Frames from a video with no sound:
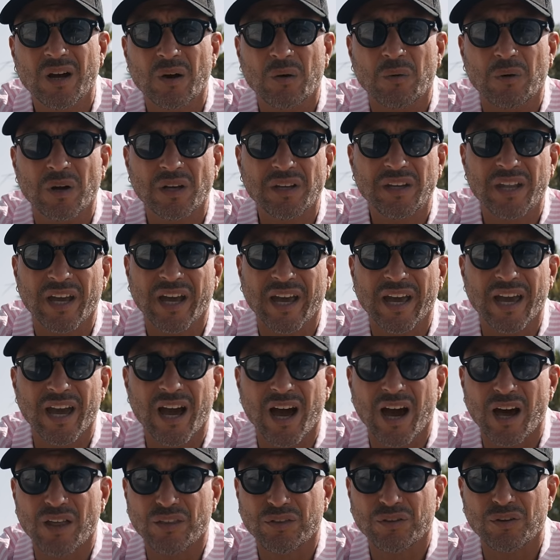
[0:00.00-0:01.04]
One day
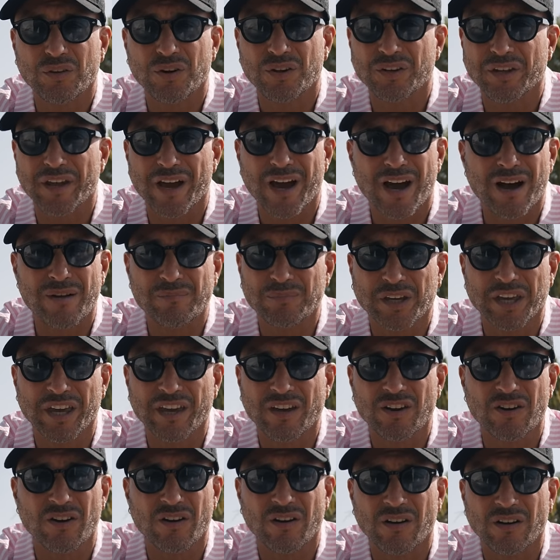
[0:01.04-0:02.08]
I thought I'm
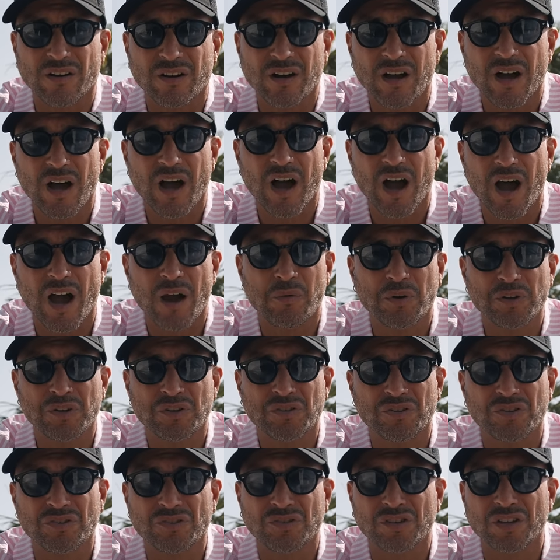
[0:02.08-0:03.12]
King Kong. I
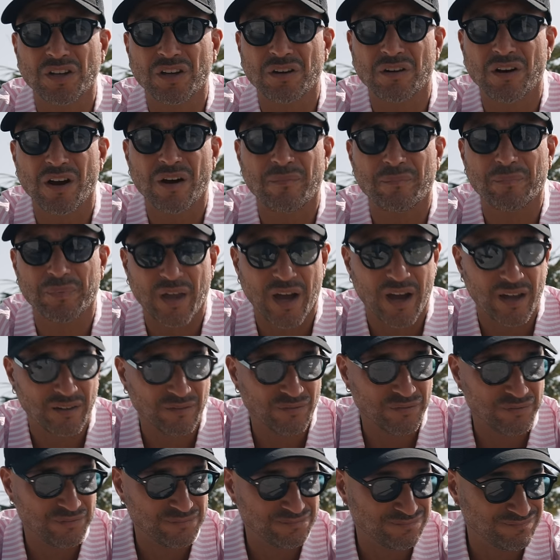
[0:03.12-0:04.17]
wanted to tear up that
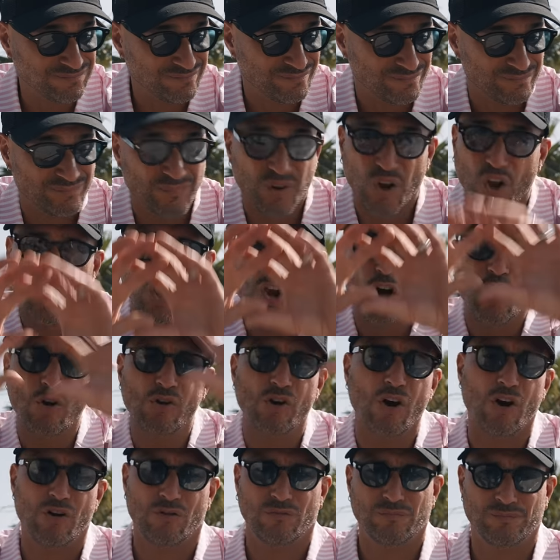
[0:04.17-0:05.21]

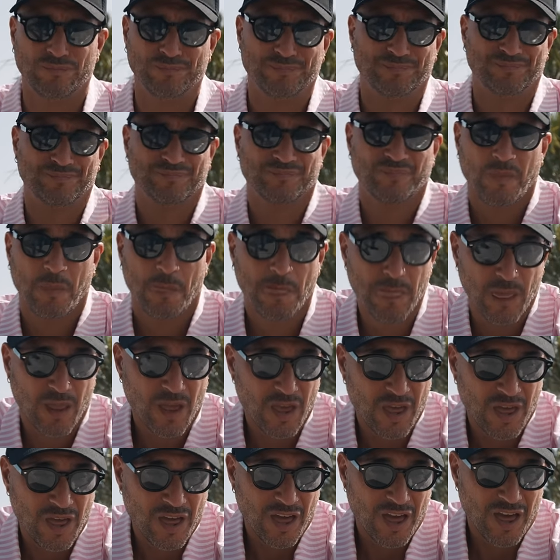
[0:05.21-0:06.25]
logo
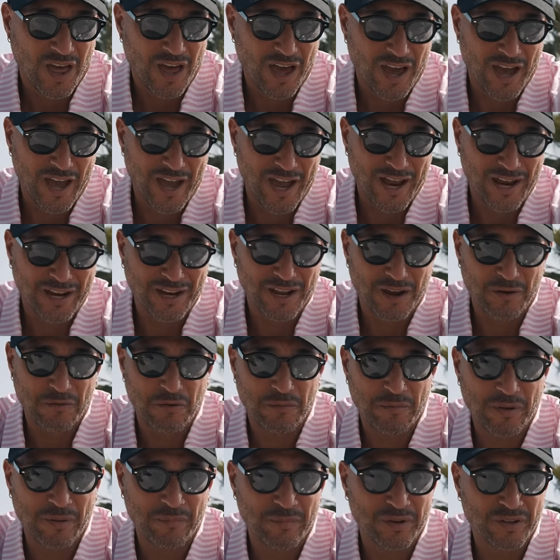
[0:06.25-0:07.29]
and I
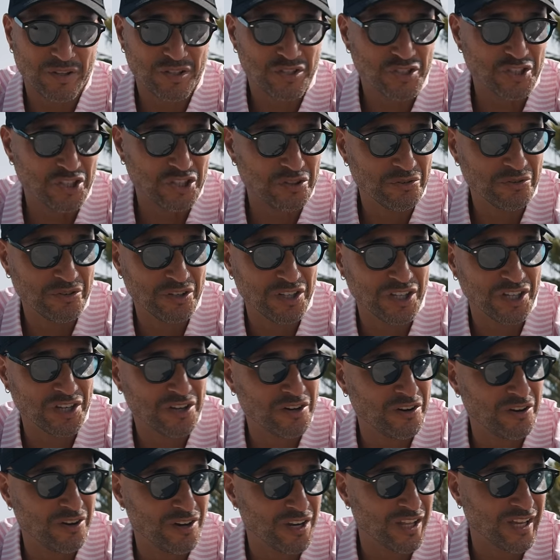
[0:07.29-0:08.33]
remember the security
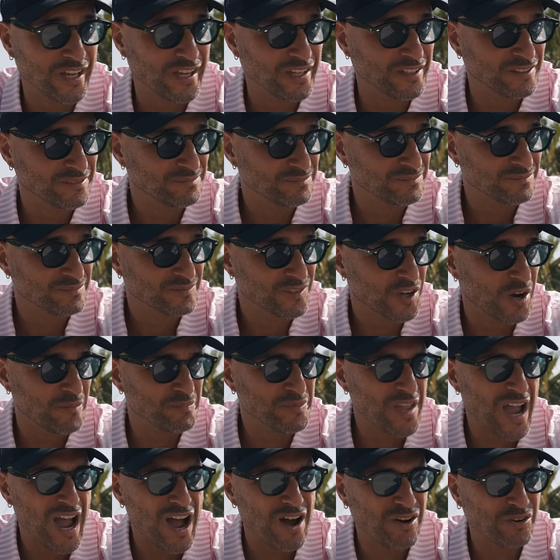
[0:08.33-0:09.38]
calling,
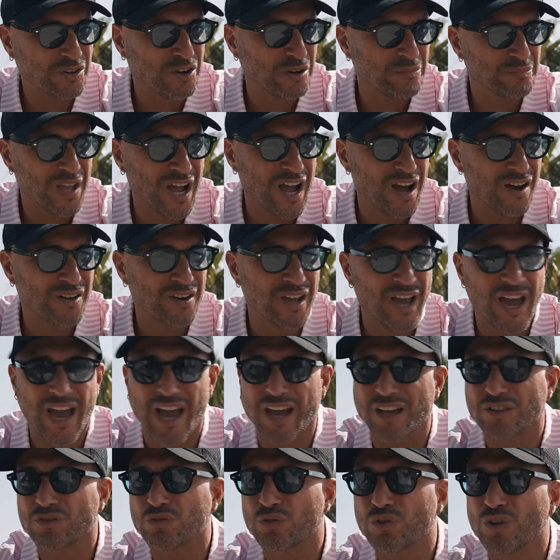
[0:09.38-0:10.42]
come down, come down,
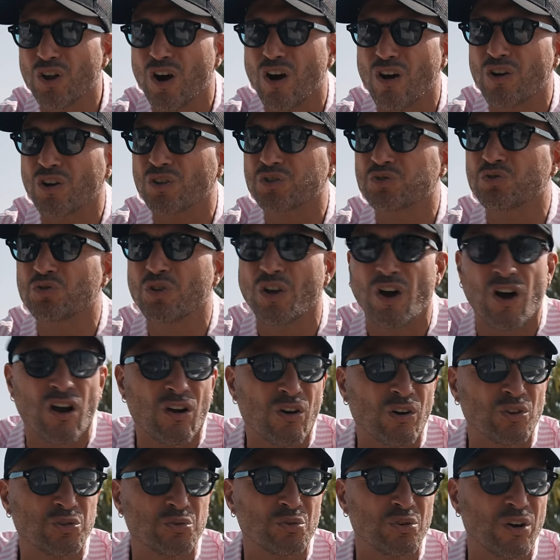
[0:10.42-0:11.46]
hey, To loco, to
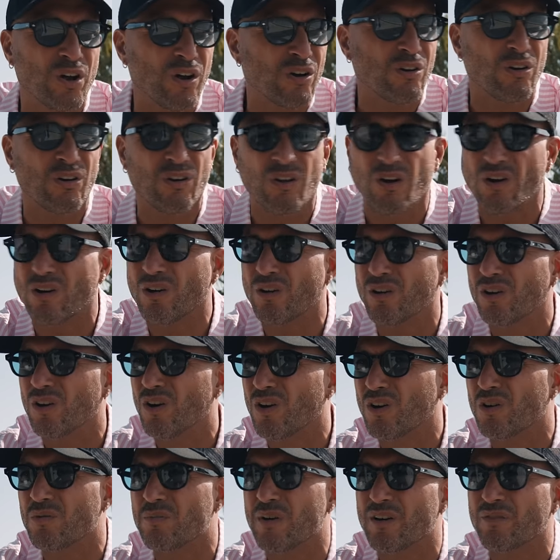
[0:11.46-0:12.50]
loco, to loco, loco,
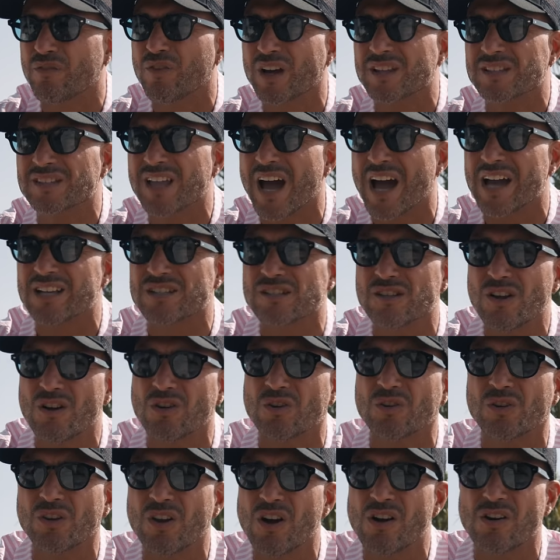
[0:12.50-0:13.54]
loco, my friend, dice,
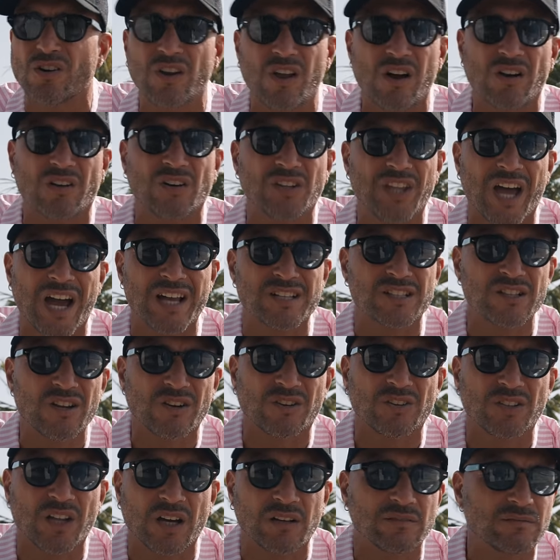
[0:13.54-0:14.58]
loco, loco, loco, dice,
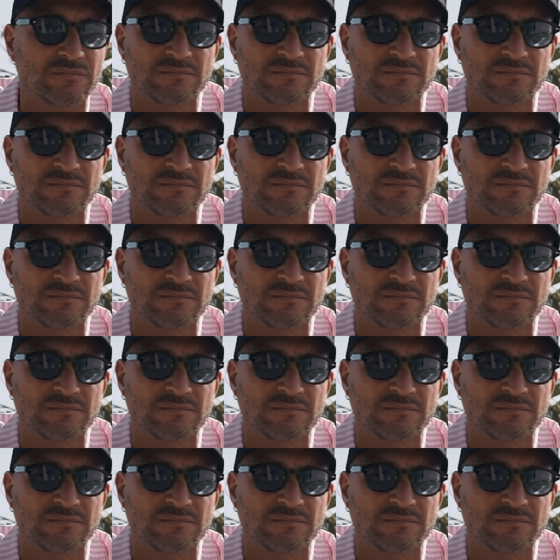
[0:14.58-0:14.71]
loco,